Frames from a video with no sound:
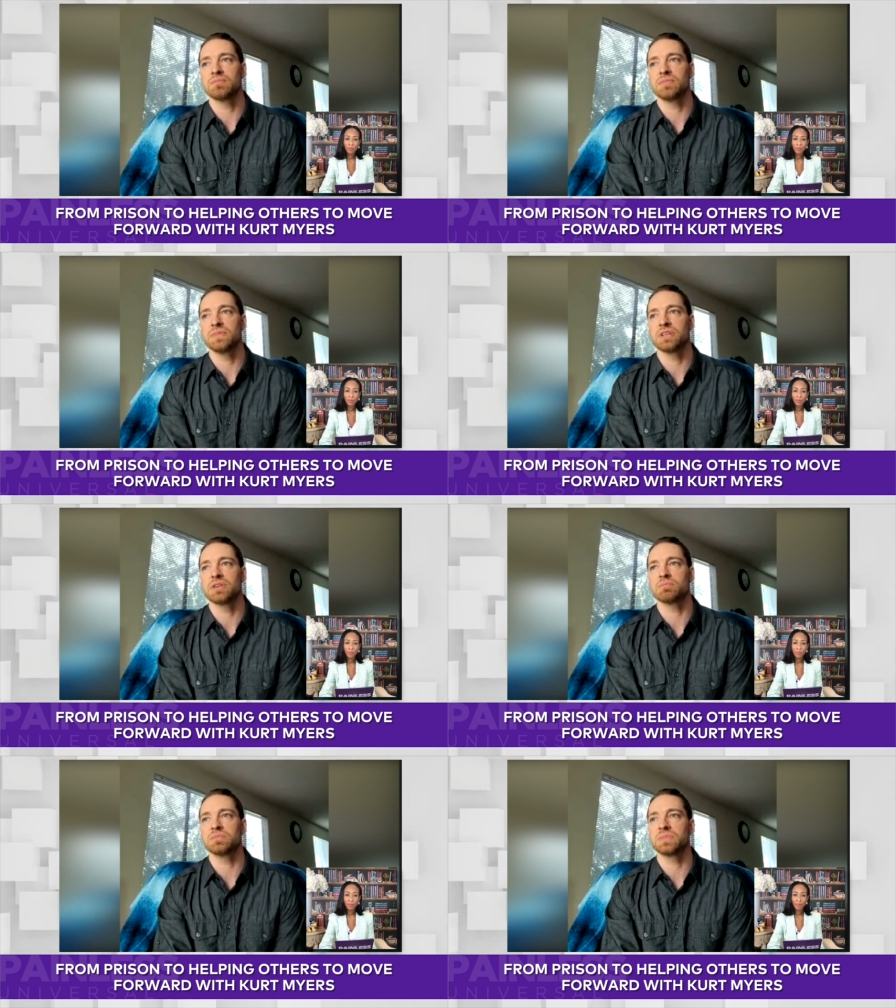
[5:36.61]
you
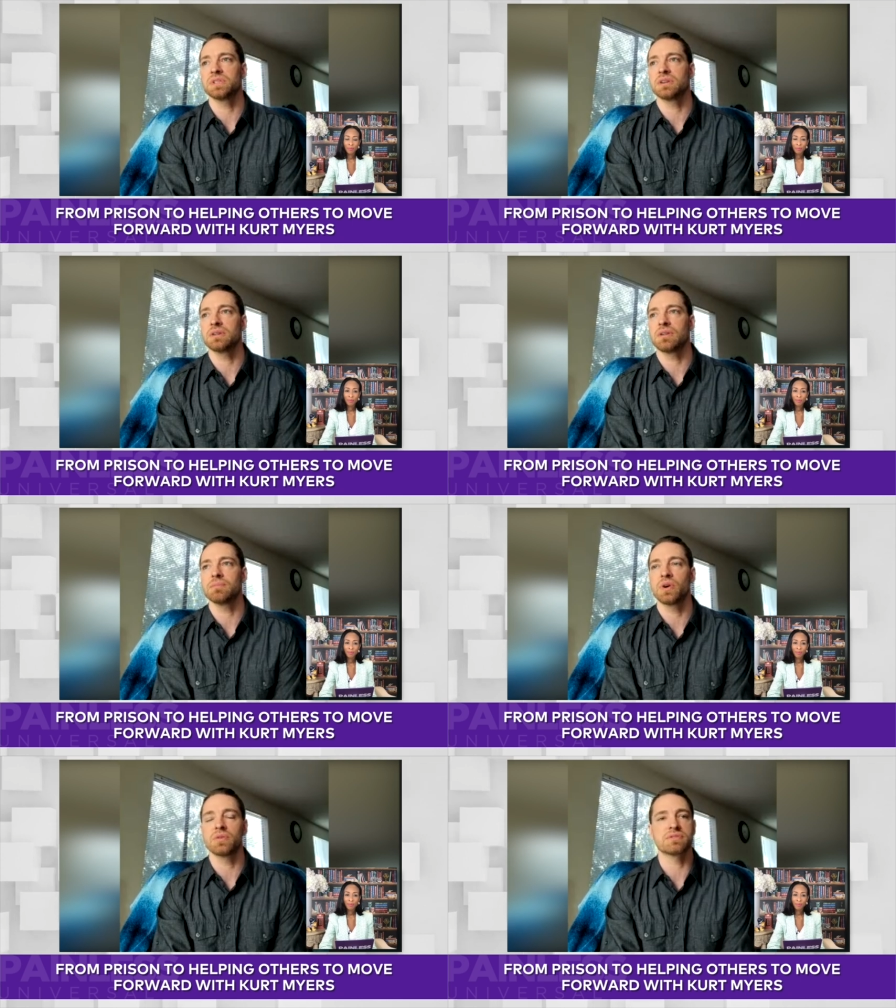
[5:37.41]
know uh,
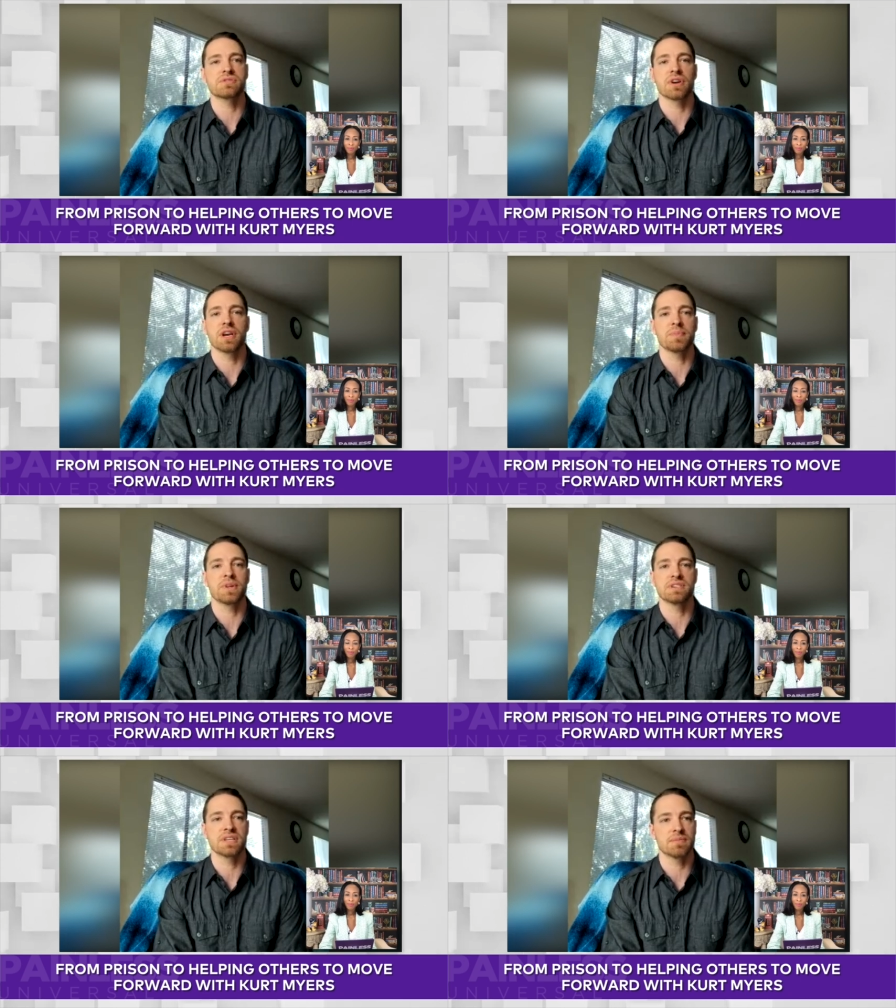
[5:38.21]
both
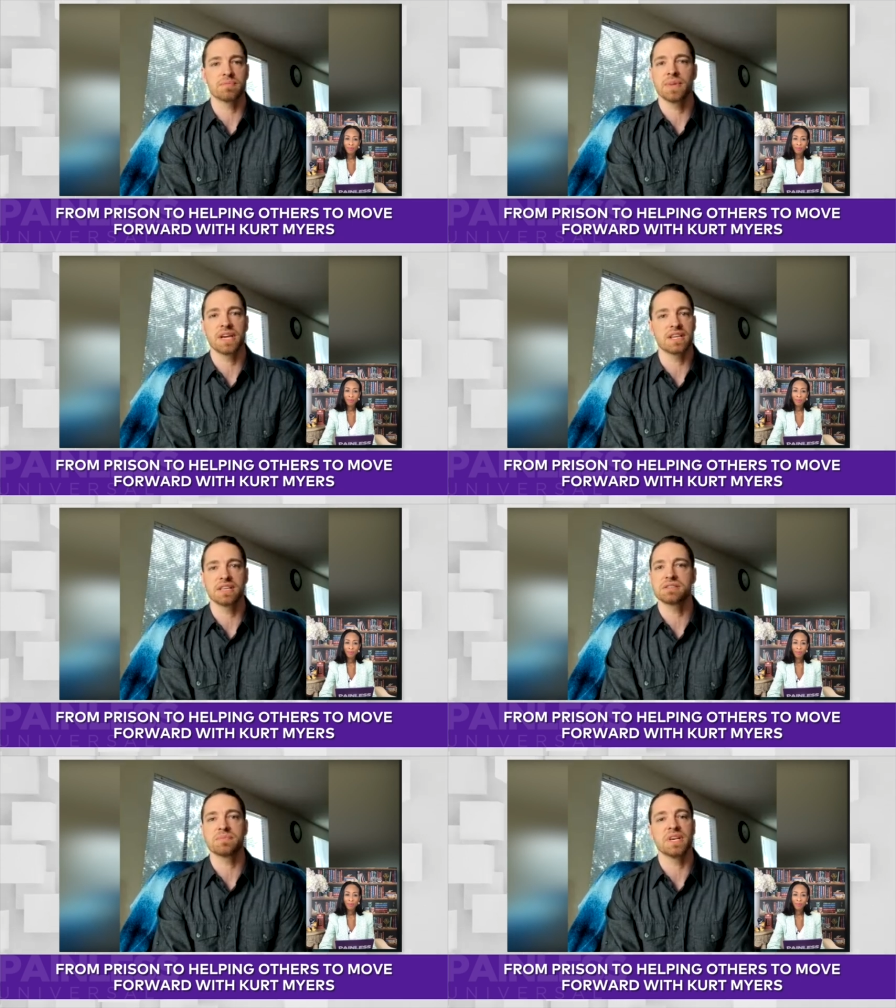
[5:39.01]
scraping to make
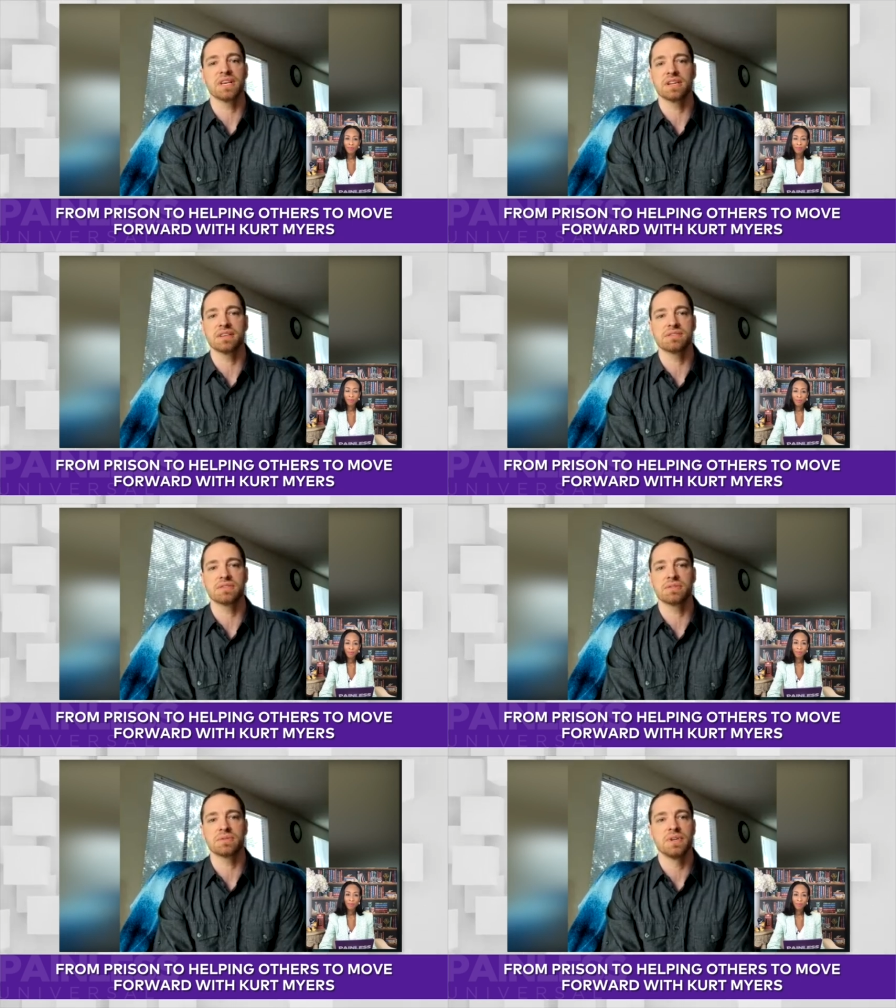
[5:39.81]
ends meet and
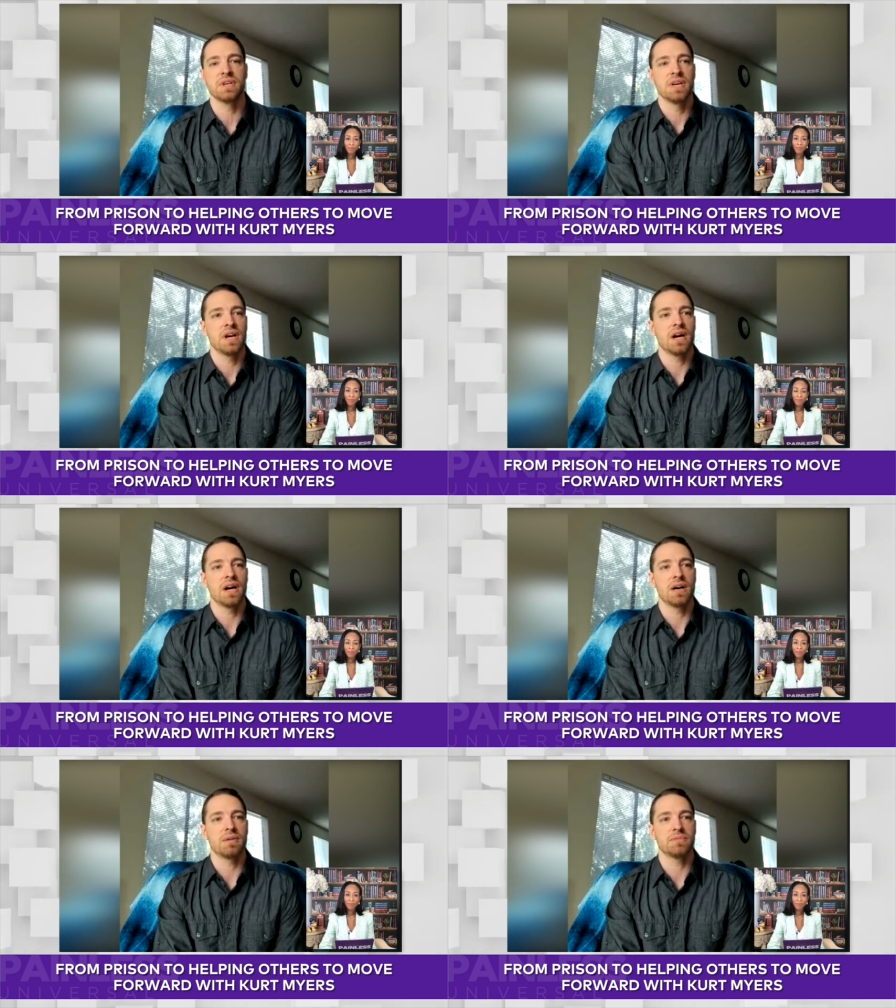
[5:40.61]
to
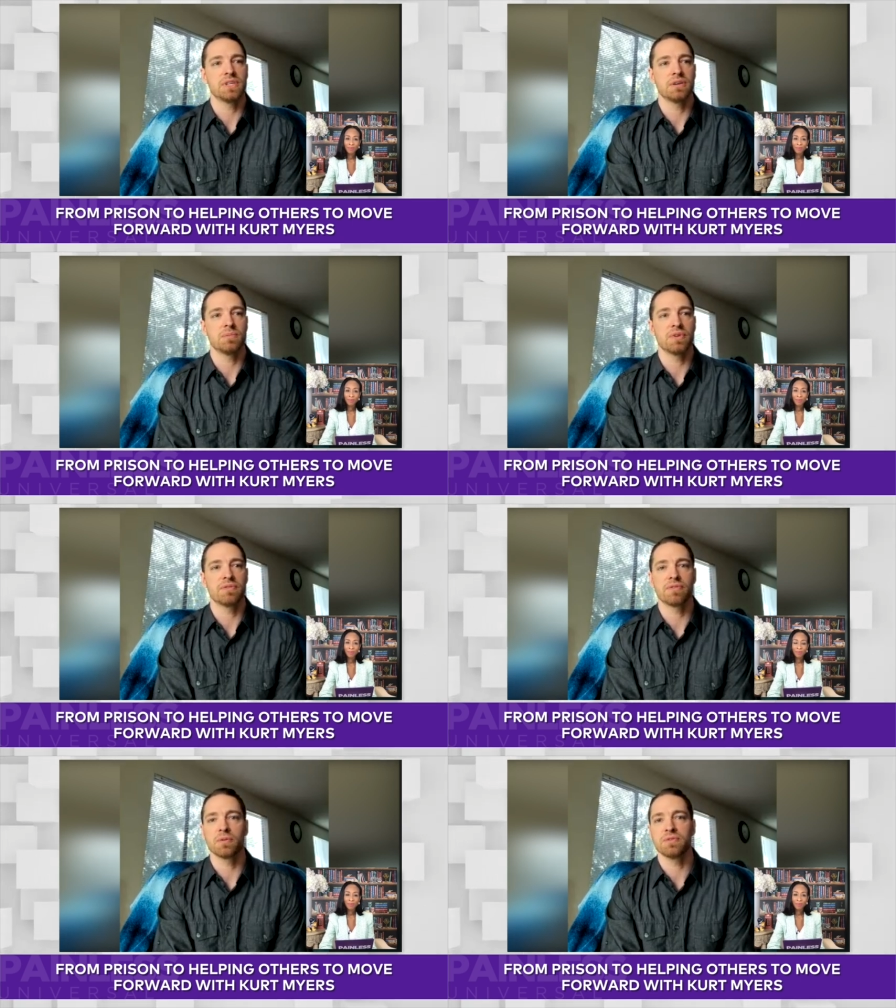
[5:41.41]
um, you know
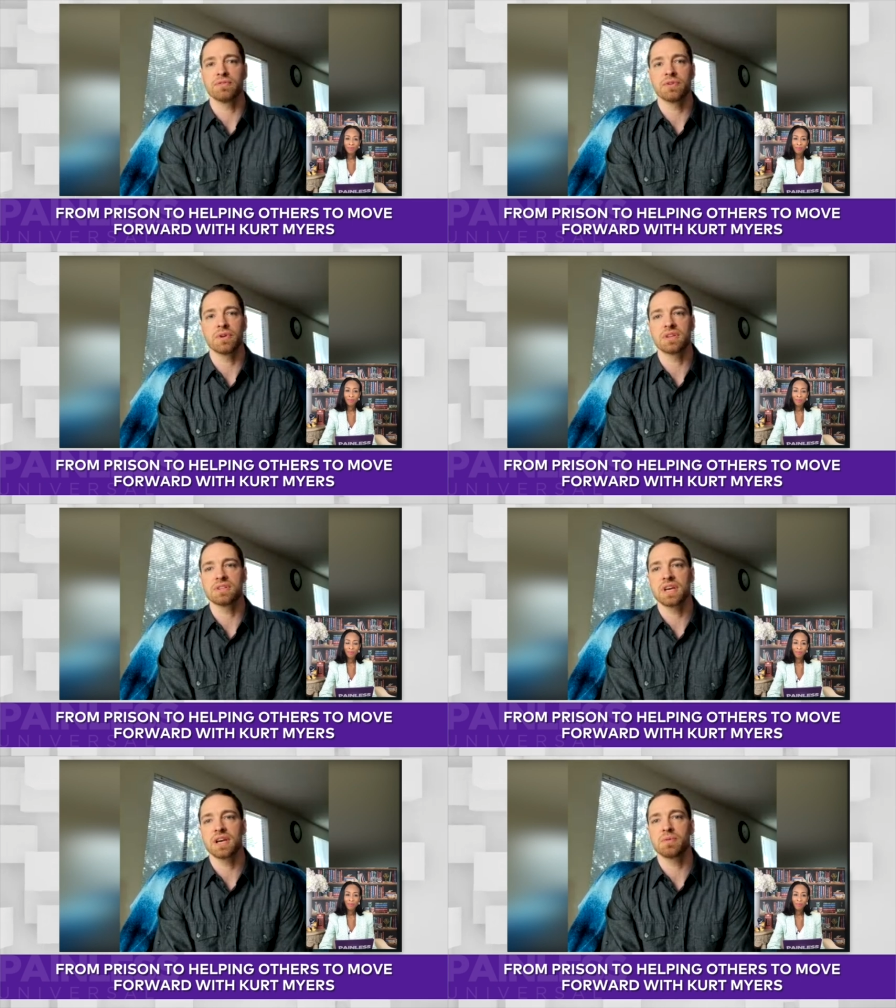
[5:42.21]
put food food on the
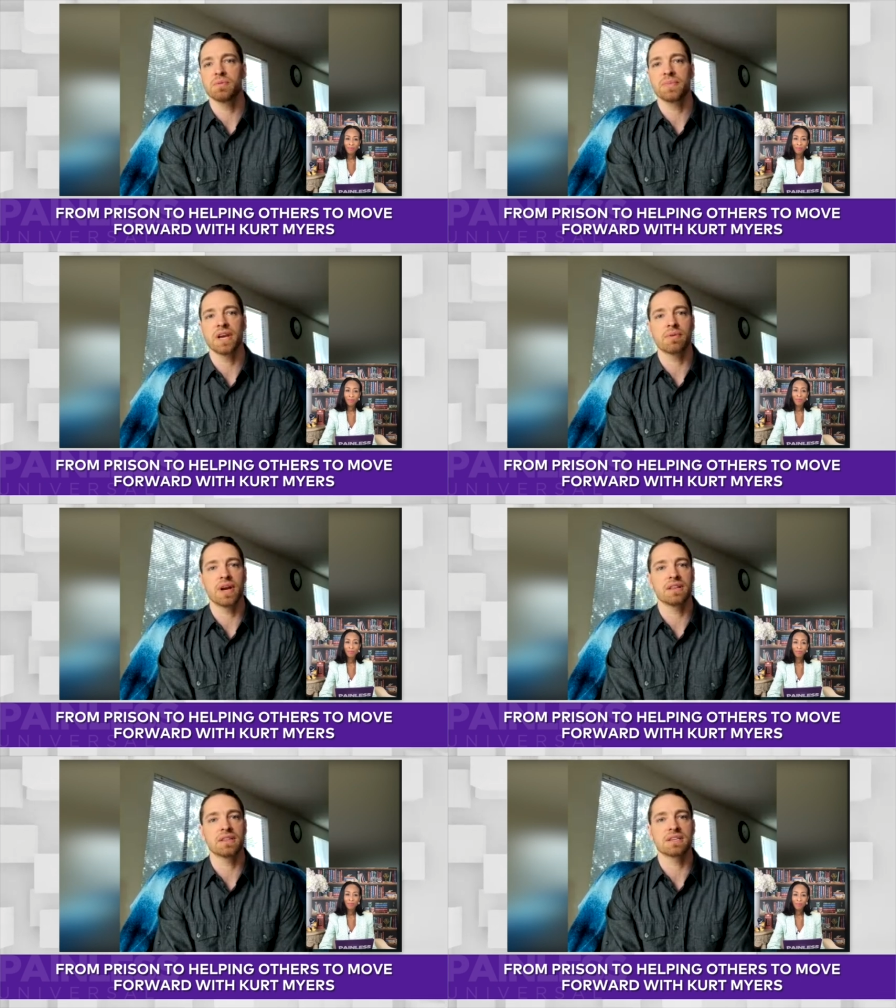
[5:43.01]
table and pay
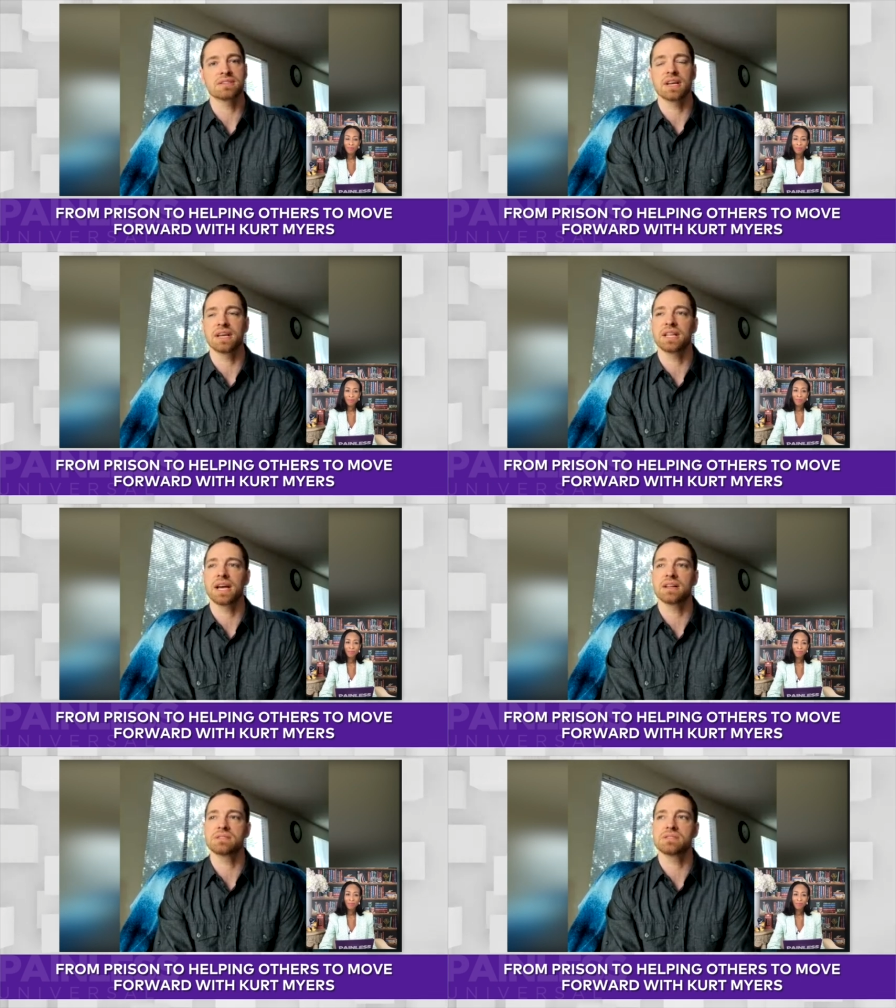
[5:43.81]
rent and things like
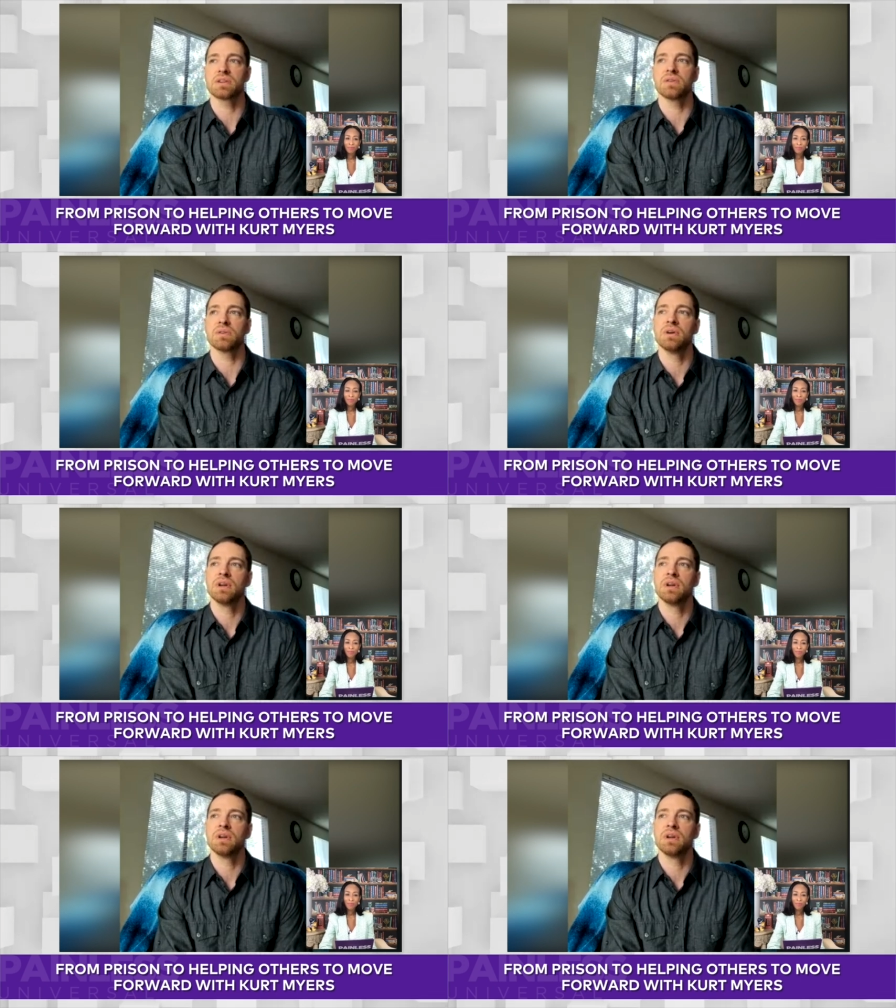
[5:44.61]
that. So